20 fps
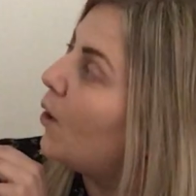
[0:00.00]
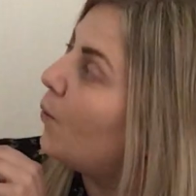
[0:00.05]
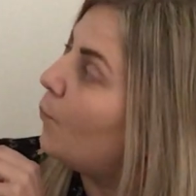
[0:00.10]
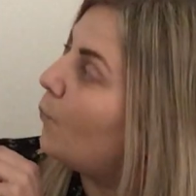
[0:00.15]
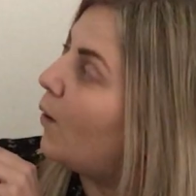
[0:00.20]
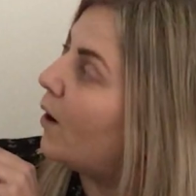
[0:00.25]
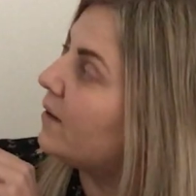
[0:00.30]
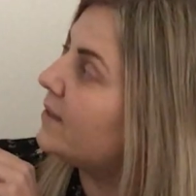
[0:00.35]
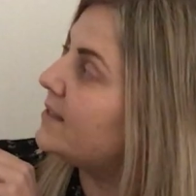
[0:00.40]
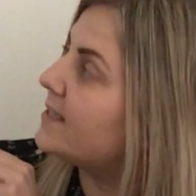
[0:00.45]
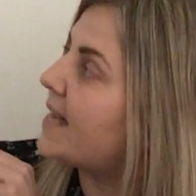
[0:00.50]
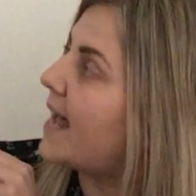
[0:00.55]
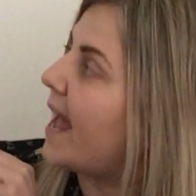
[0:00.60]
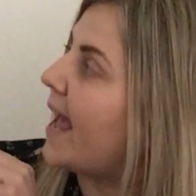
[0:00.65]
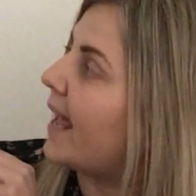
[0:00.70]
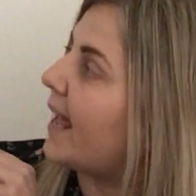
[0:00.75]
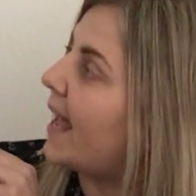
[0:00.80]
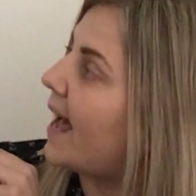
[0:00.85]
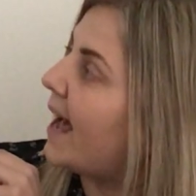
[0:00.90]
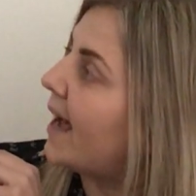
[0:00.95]
One
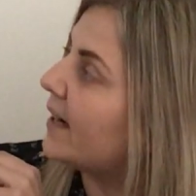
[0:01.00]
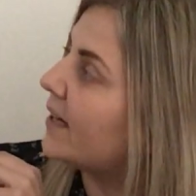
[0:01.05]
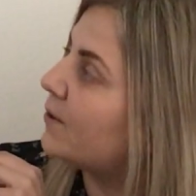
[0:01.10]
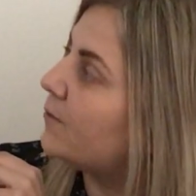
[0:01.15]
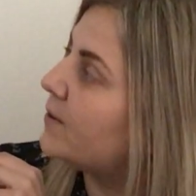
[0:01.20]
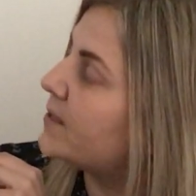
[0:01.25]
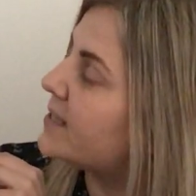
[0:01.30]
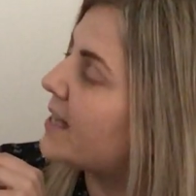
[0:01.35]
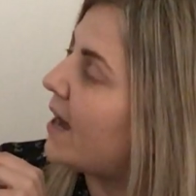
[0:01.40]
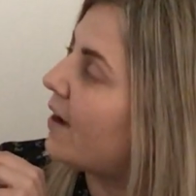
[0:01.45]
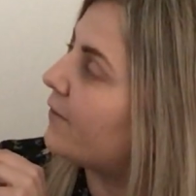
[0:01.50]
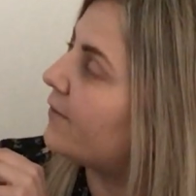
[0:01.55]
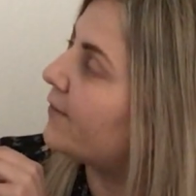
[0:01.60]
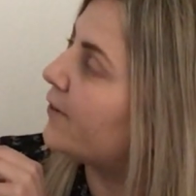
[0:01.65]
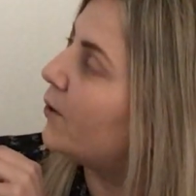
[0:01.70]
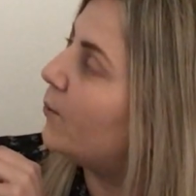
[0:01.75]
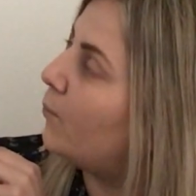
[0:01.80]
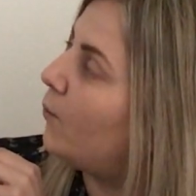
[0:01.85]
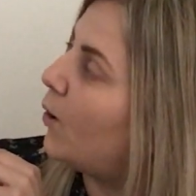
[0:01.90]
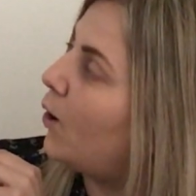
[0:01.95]
day, Hannah was out
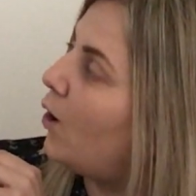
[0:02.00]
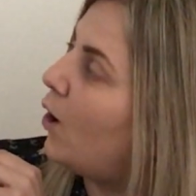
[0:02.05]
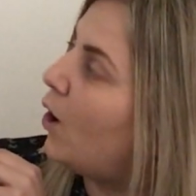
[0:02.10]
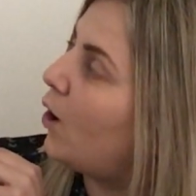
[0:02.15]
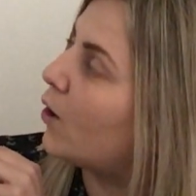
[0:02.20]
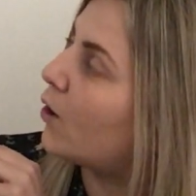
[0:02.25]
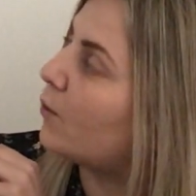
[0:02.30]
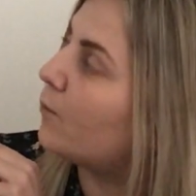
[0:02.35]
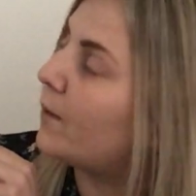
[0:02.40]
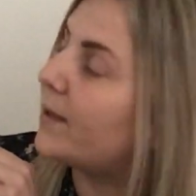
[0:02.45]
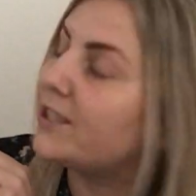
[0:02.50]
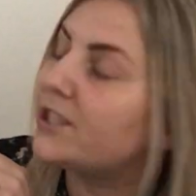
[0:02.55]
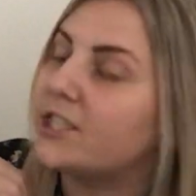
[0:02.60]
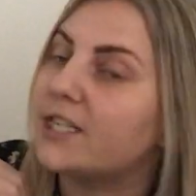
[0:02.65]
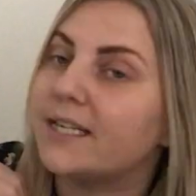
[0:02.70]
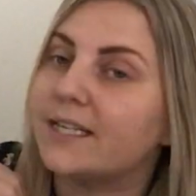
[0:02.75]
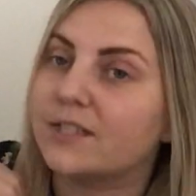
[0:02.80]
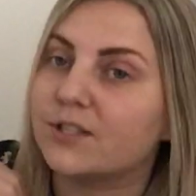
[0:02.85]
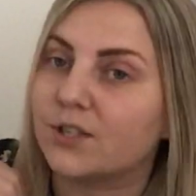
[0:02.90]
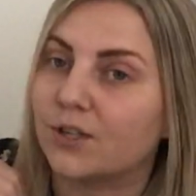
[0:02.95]
for a walk when
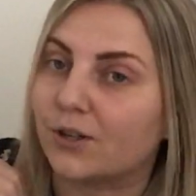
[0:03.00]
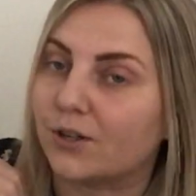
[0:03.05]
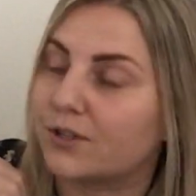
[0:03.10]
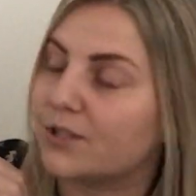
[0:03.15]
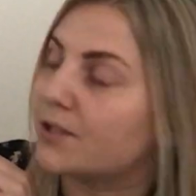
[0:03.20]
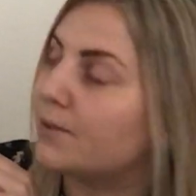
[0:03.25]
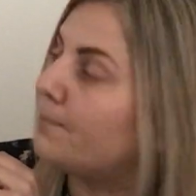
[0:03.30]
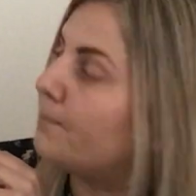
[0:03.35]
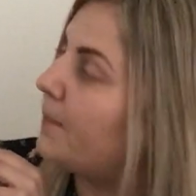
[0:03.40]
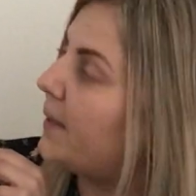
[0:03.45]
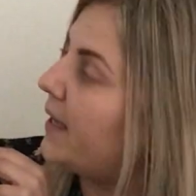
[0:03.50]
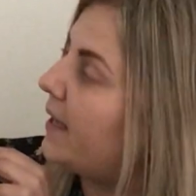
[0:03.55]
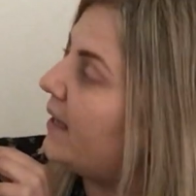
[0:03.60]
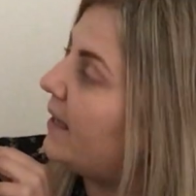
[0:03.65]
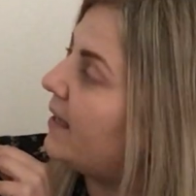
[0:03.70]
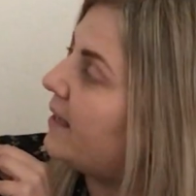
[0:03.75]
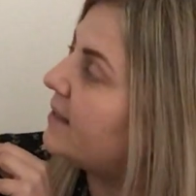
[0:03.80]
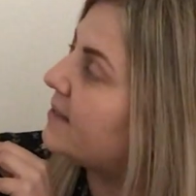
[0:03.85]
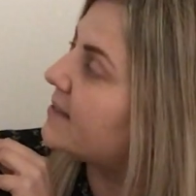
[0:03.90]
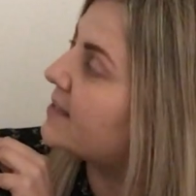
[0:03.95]
she saw some
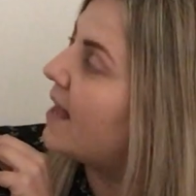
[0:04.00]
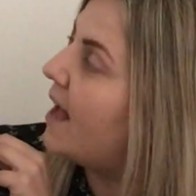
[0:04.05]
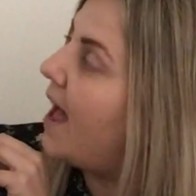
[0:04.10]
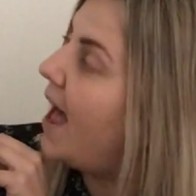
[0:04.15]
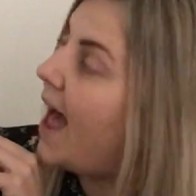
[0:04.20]
bees.